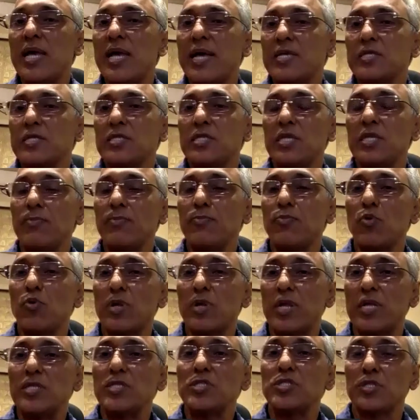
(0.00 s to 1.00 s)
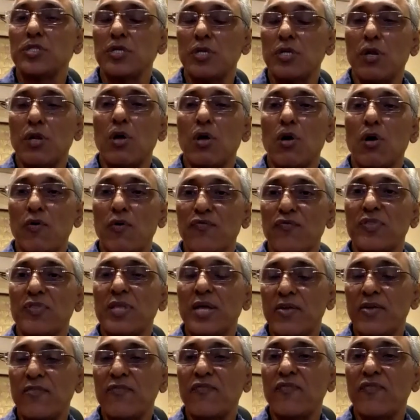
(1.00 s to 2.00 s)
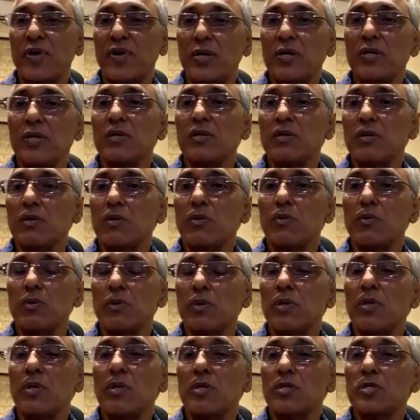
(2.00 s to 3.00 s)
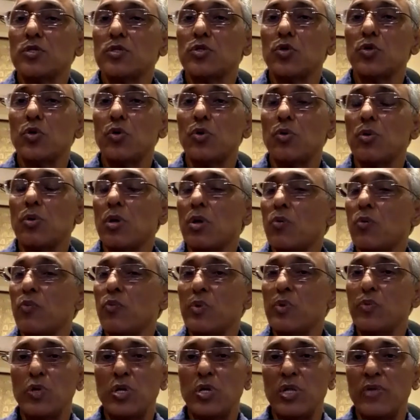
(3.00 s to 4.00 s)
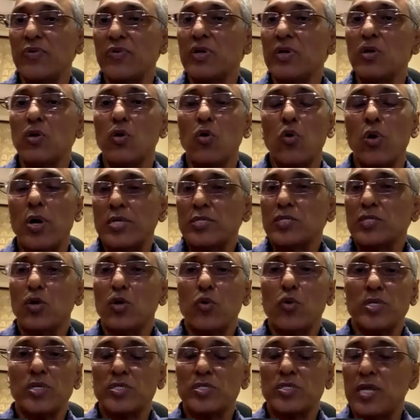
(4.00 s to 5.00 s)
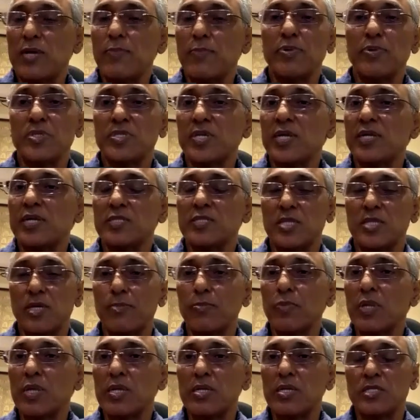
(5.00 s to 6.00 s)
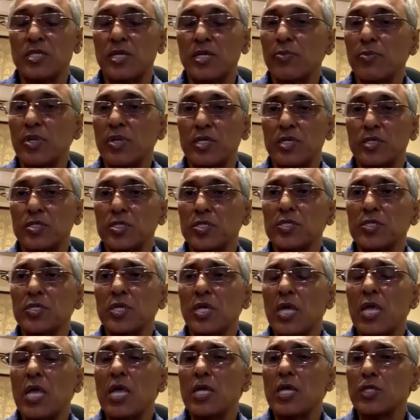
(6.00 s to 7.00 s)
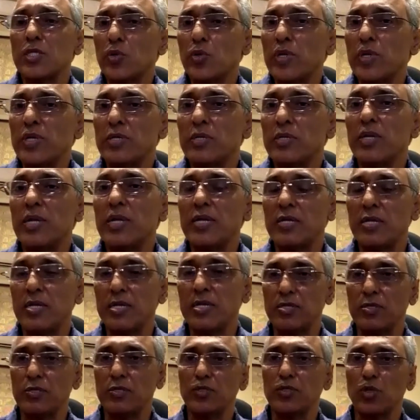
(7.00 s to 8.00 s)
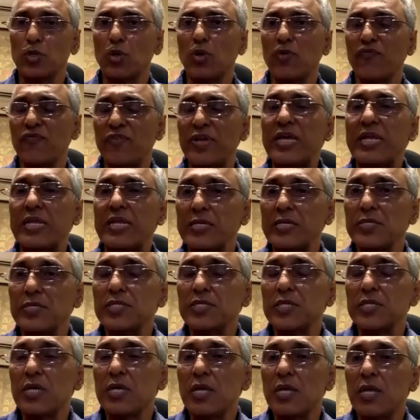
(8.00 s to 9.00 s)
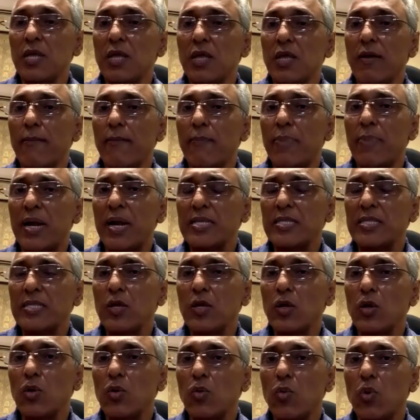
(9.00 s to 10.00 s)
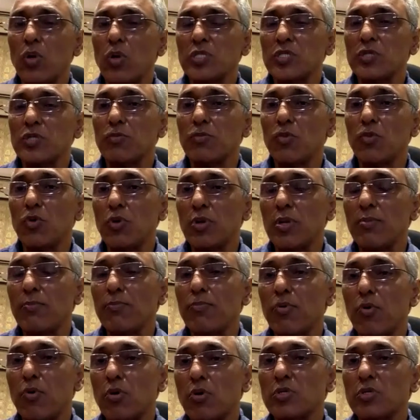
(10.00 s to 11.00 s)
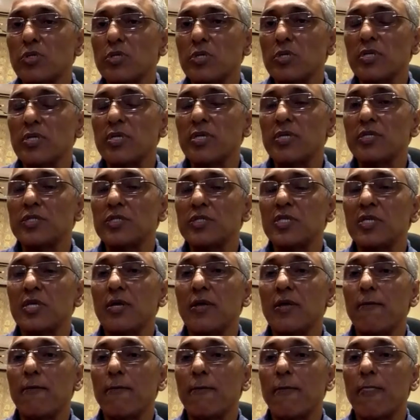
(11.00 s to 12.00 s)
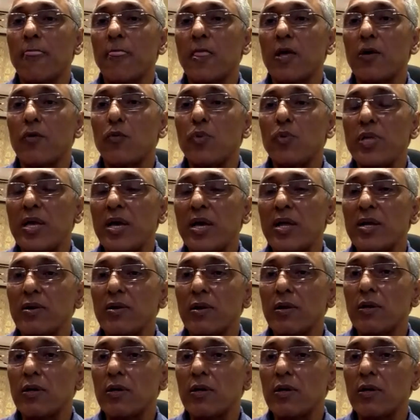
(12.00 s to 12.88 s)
as the potential of that fund. So we would even go as low as 10% in some cases. So it sort of varies. But I think what's more important is we are